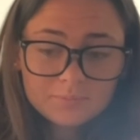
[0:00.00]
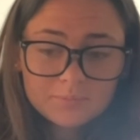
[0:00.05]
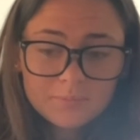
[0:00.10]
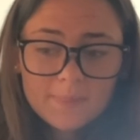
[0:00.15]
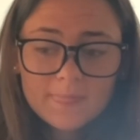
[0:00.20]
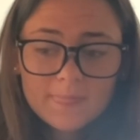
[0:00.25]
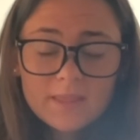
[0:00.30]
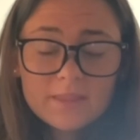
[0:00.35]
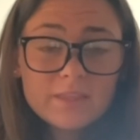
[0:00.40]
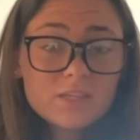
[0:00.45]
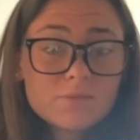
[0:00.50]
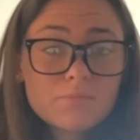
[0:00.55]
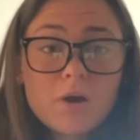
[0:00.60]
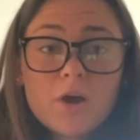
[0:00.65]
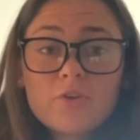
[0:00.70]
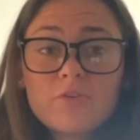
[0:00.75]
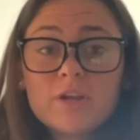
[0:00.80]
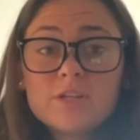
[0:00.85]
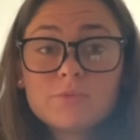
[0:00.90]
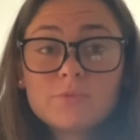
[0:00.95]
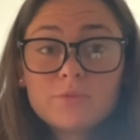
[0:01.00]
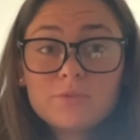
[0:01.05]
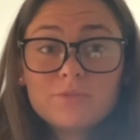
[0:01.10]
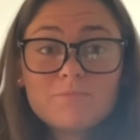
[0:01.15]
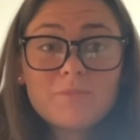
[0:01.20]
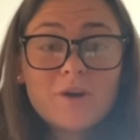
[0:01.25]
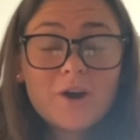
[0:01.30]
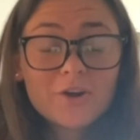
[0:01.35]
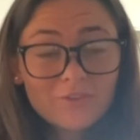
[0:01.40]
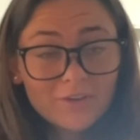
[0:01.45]
These
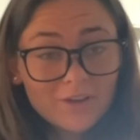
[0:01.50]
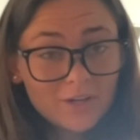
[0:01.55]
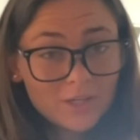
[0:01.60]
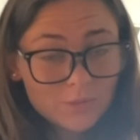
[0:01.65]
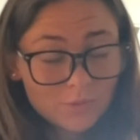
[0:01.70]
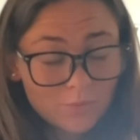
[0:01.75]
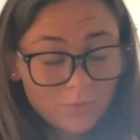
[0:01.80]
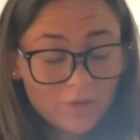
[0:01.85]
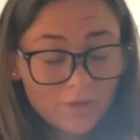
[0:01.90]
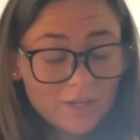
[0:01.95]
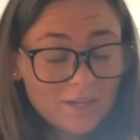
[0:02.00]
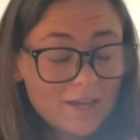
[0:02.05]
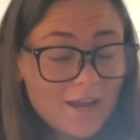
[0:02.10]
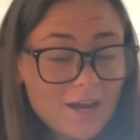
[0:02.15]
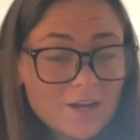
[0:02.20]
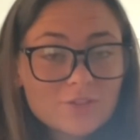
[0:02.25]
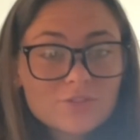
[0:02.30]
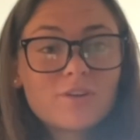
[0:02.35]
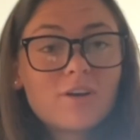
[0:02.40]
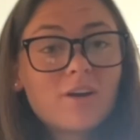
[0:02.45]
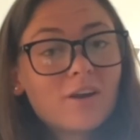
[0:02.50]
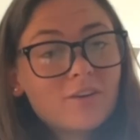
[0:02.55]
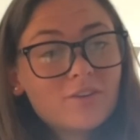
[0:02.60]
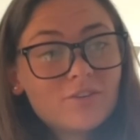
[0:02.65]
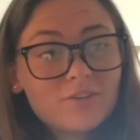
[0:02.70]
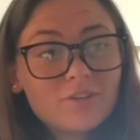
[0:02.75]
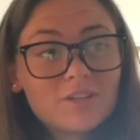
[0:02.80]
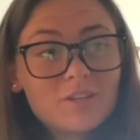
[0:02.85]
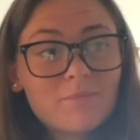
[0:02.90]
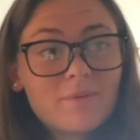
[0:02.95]
moderators were working extra hard
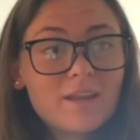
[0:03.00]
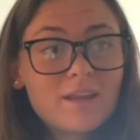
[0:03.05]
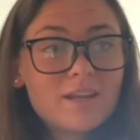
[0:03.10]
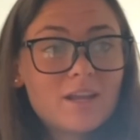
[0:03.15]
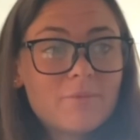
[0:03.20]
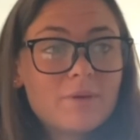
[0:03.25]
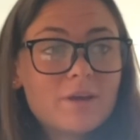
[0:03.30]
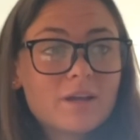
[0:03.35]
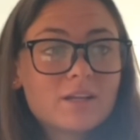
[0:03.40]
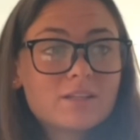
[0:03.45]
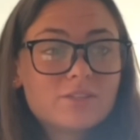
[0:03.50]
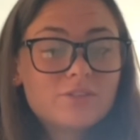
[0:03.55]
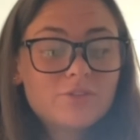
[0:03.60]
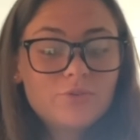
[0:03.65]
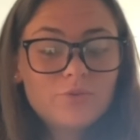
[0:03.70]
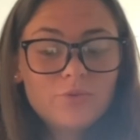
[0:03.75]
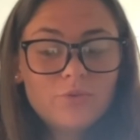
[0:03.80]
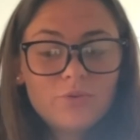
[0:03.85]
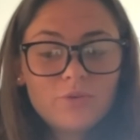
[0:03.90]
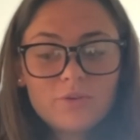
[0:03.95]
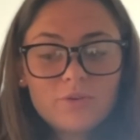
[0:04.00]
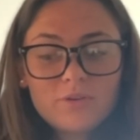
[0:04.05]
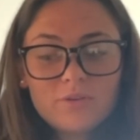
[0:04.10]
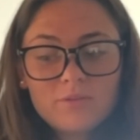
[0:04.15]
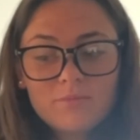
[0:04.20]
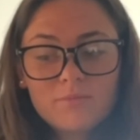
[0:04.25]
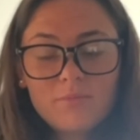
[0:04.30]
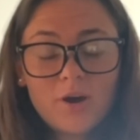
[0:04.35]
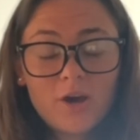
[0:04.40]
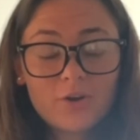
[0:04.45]
during the pandemic to
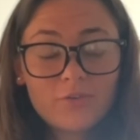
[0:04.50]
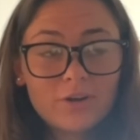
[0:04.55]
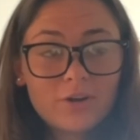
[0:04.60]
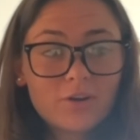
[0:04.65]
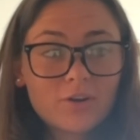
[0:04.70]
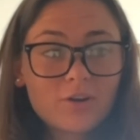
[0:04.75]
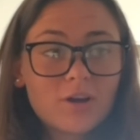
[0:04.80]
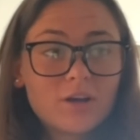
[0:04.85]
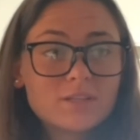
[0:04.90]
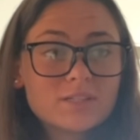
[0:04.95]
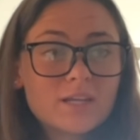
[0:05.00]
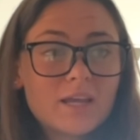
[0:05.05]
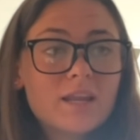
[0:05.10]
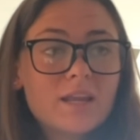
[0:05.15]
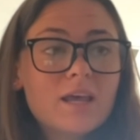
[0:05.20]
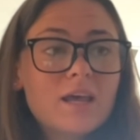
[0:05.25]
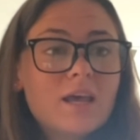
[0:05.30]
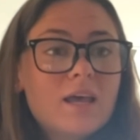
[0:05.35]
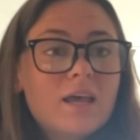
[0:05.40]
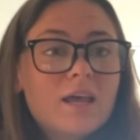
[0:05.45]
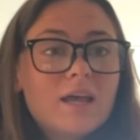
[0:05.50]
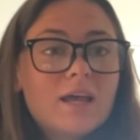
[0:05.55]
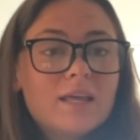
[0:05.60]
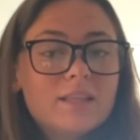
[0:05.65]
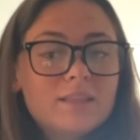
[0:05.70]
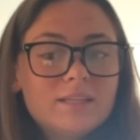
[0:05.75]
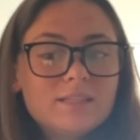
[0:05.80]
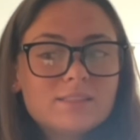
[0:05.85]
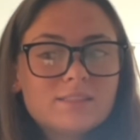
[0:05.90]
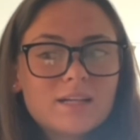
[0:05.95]
moderate our content, and
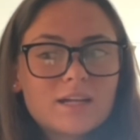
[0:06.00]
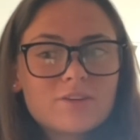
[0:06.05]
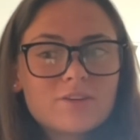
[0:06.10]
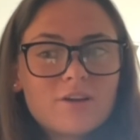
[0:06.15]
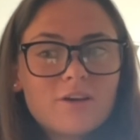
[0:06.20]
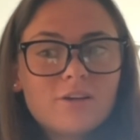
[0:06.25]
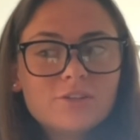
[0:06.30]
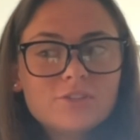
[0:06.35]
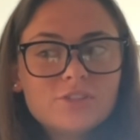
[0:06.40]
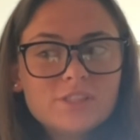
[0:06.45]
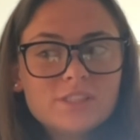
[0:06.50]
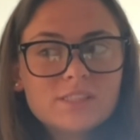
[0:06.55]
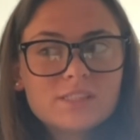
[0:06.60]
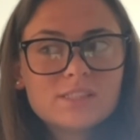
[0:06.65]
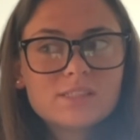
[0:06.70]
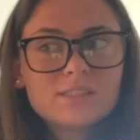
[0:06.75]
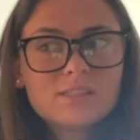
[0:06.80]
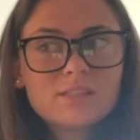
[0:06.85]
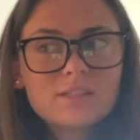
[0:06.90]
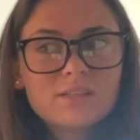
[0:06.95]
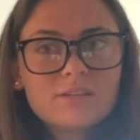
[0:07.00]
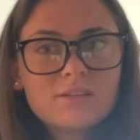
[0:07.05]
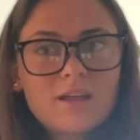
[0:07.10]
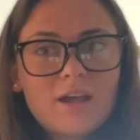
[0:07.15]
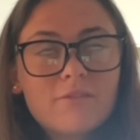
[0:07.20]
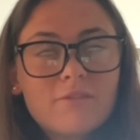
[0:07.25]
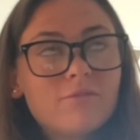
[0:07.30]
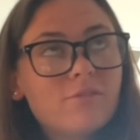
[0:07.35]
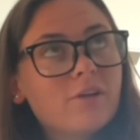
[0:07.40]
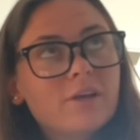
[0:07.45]
these technologies
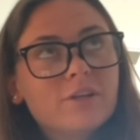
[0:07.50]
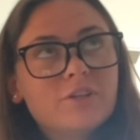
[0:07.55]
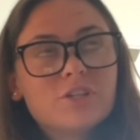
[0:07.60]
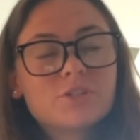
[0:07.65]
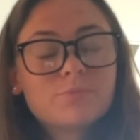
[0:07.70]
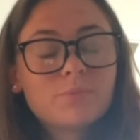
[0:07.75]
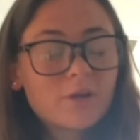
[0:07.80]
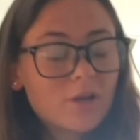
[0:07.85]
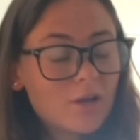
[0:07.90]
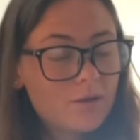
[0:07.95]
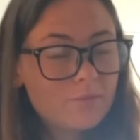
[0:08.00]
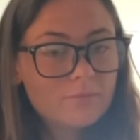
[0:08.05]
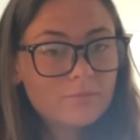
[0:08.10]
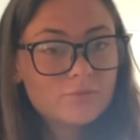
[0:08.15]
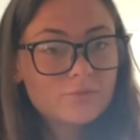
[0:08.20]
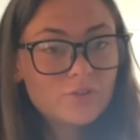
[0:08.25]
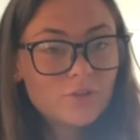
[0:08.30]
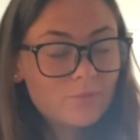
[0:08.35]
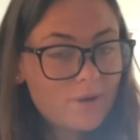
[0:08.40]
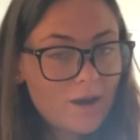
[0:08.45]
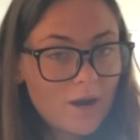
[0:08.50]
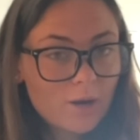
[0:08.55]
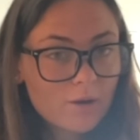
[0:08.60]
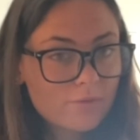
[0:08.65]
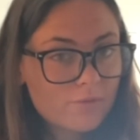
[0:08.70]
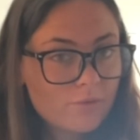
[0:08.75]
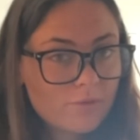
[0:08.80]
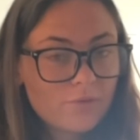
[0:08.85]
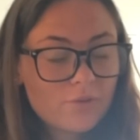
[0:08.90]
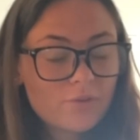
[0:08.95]
have really just become too
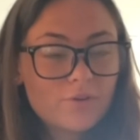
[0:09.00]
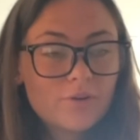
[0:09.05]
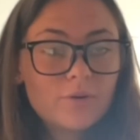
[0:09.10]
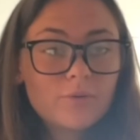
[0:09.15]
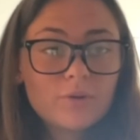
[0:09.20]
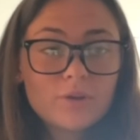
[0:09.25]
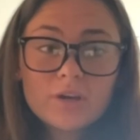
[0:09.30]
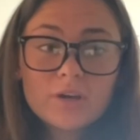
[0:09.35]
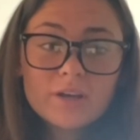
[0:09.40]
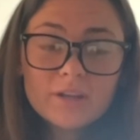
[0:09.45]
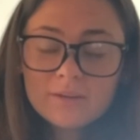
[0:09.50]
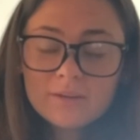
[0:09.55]
powerful for their own good,